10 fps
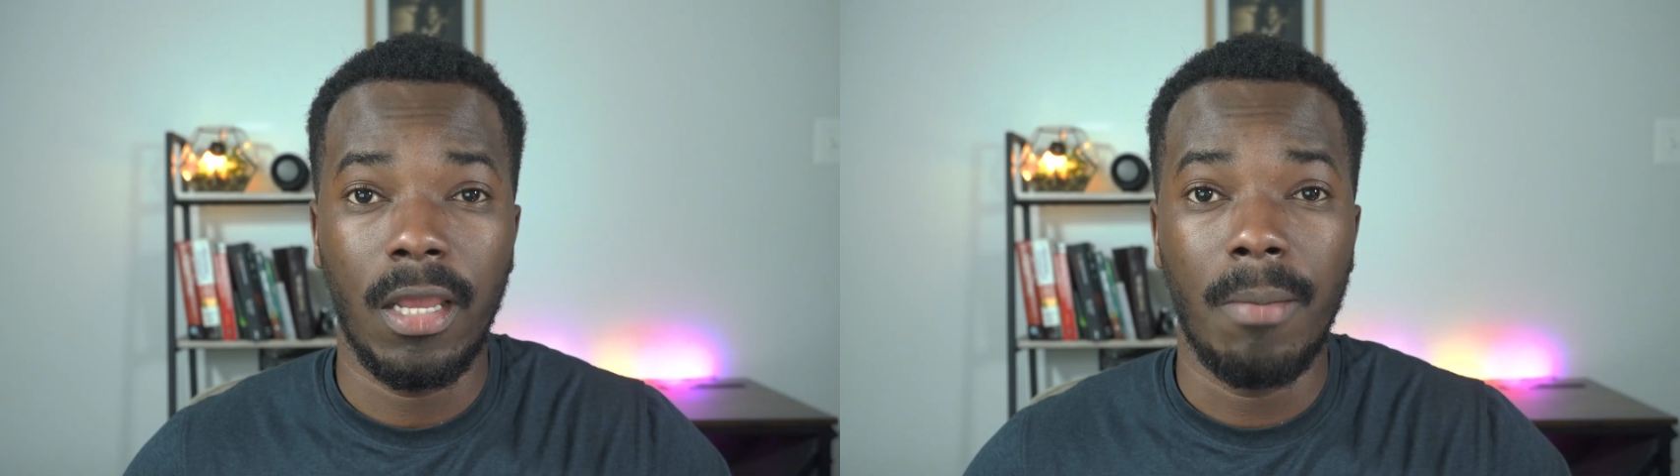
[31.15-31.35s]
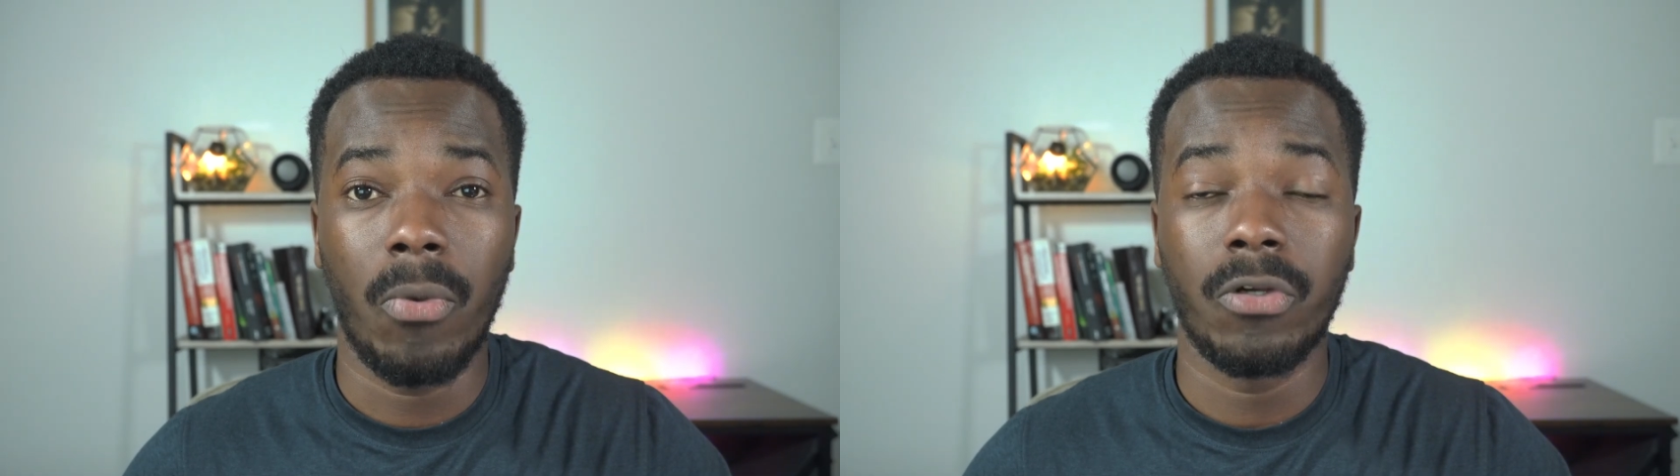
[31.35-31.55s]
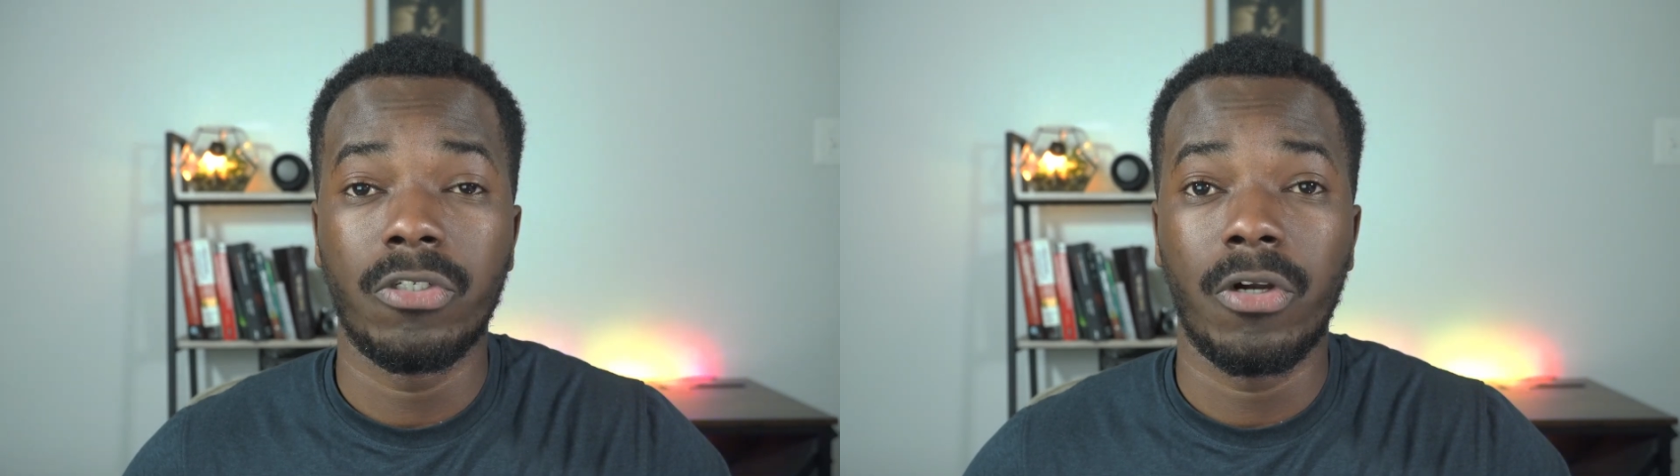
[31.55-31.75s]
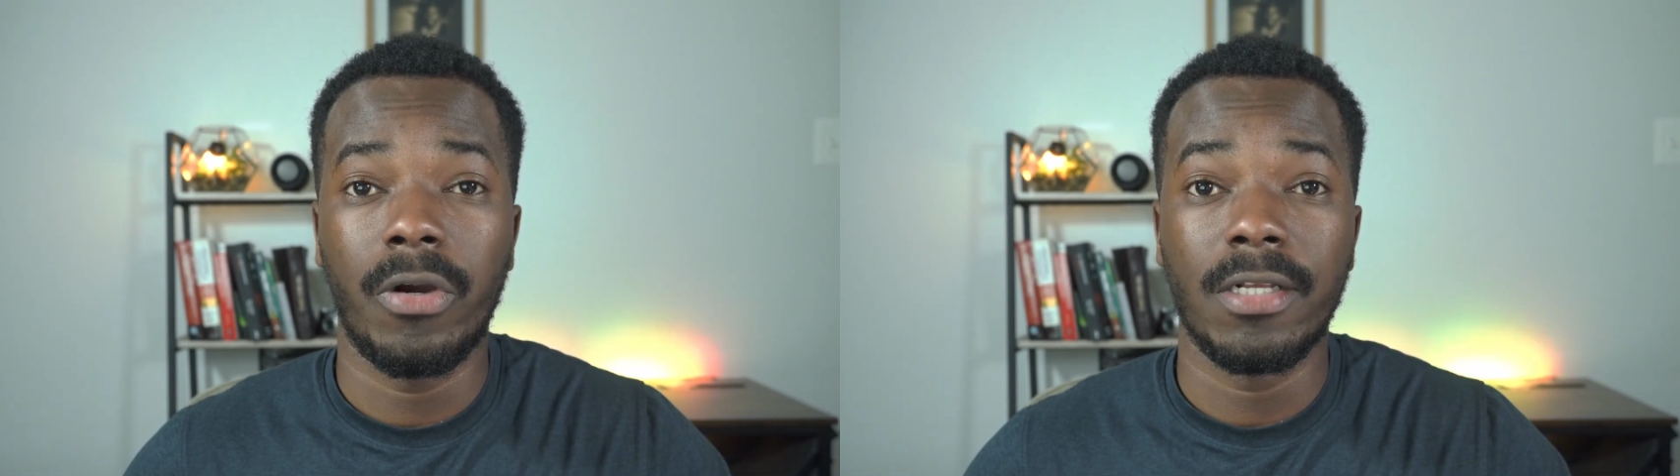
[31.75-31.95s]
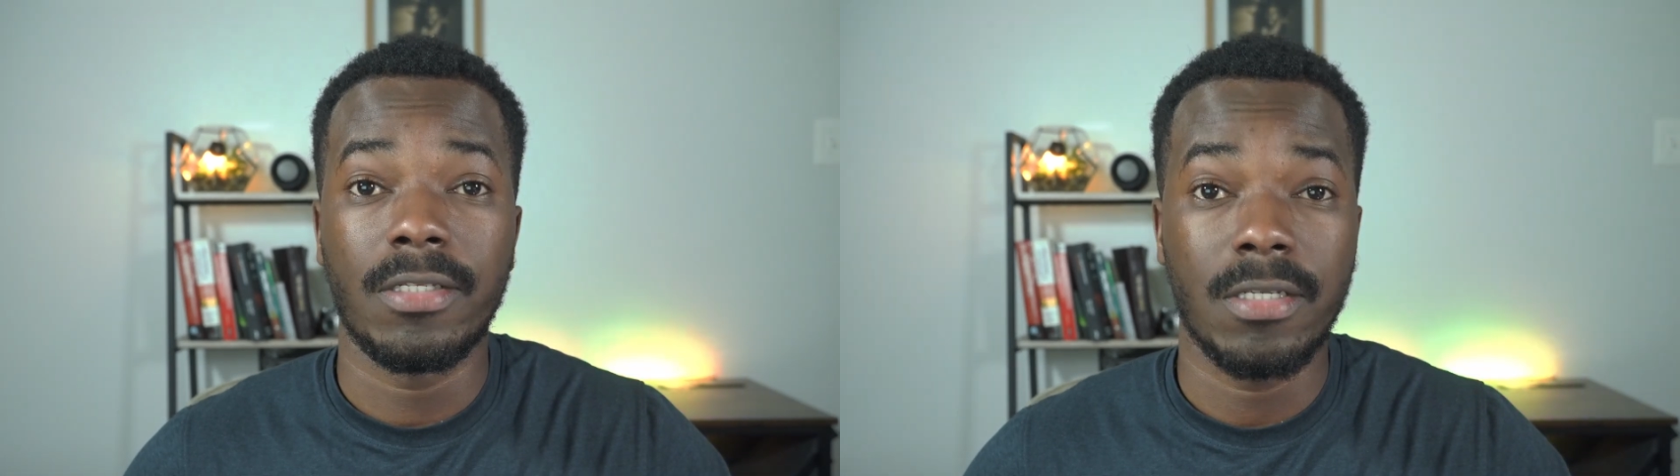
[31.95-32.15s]
a
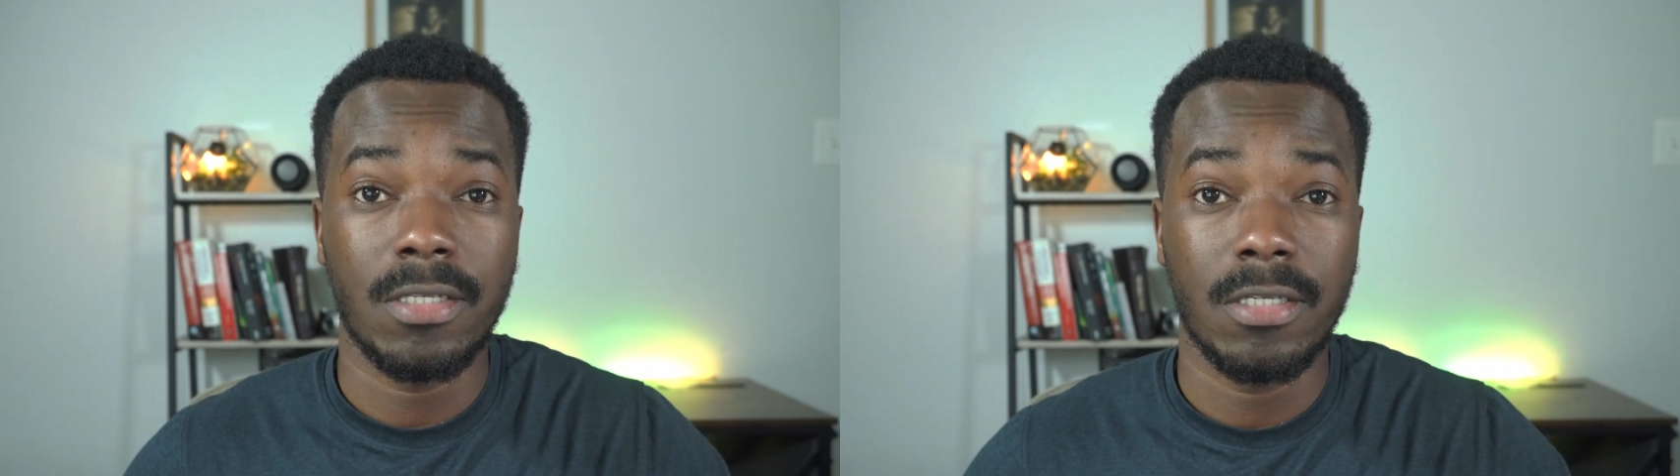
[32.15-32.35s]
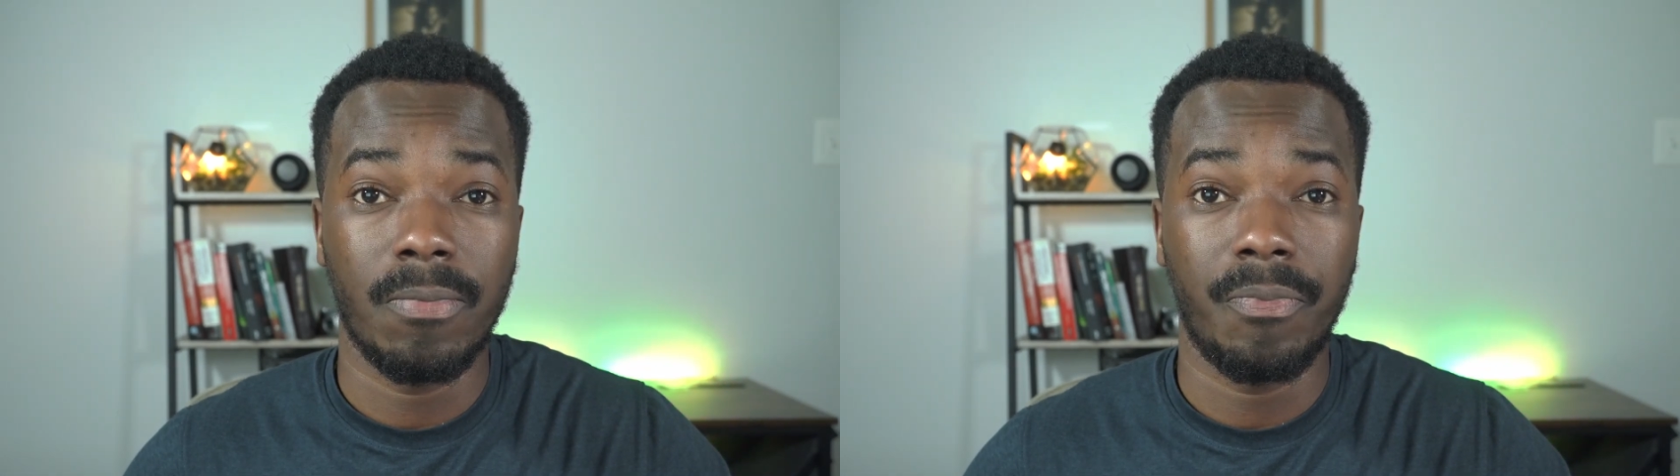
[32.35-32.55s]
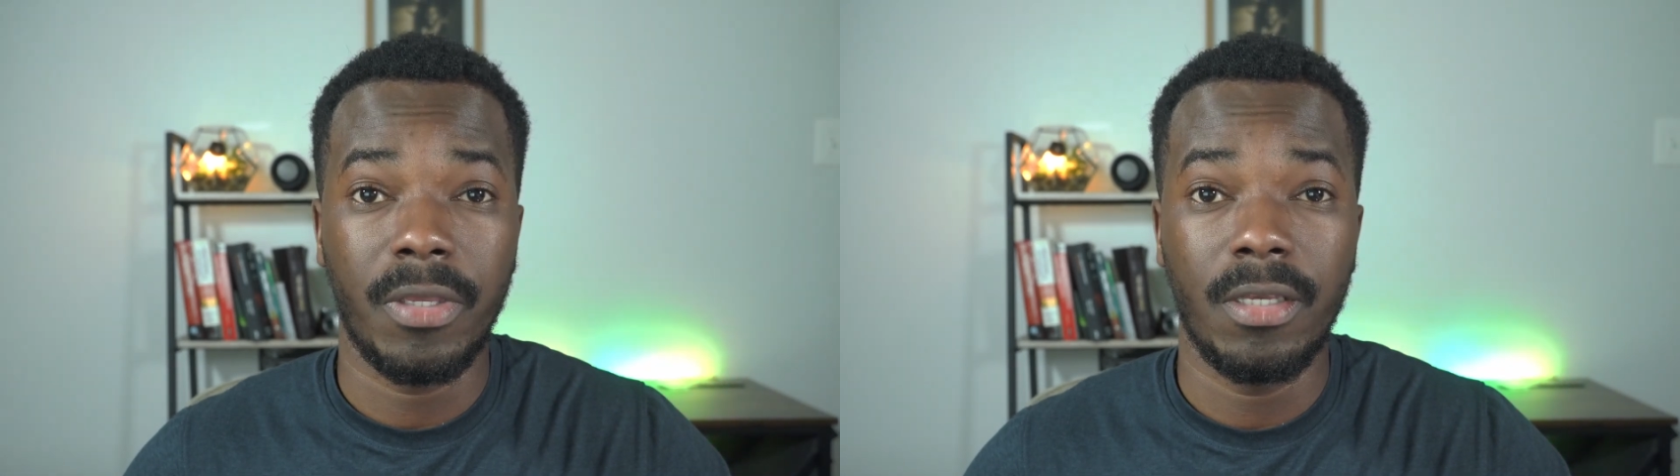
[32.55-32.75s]
monitoring system,